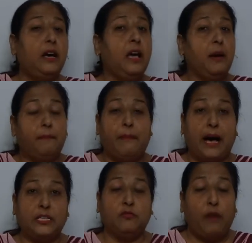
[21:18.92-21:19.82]

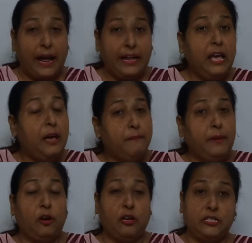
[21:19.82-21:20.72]
Mars. Why?
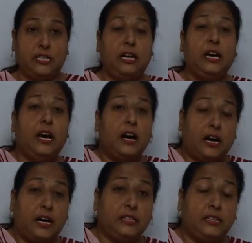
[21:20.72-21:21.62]
Because the
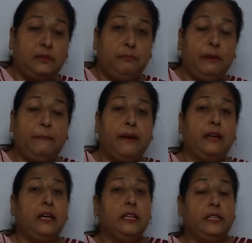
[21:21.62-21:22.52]
Earth people,
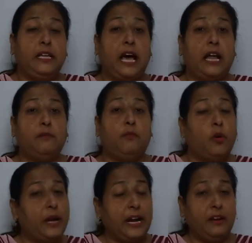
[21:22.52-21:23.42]
they are
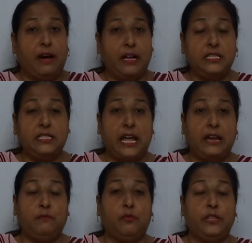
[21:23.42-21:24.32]
more advanced
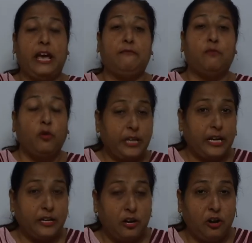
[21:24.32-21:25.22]
and they have more
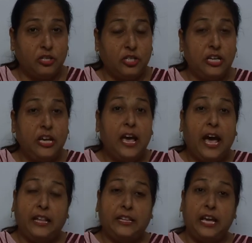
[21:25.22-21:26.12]
technology,
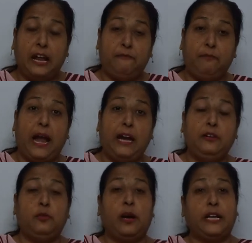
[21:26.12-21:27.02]
and they are planned
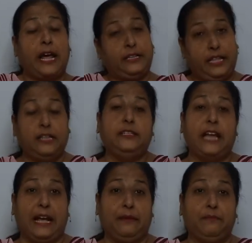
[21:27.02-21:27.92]
to attack think
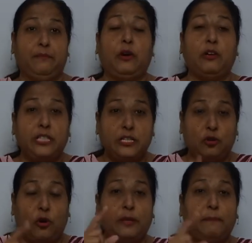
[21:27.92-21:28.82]
tank because they
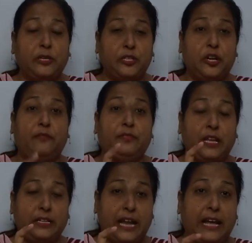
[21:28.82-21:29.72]
saw the picture of
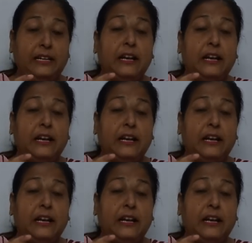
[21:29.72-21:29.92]
think tank